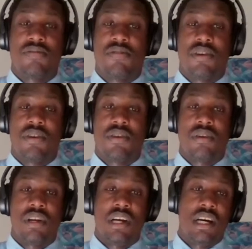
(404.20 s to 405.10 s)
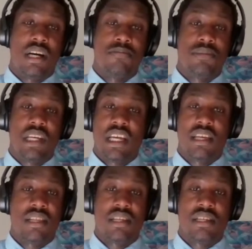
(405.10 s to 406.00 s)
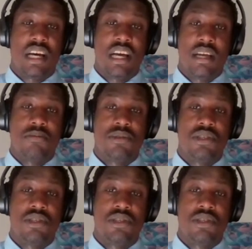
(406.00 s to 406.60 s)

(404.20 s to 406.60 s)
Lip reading: for taking the time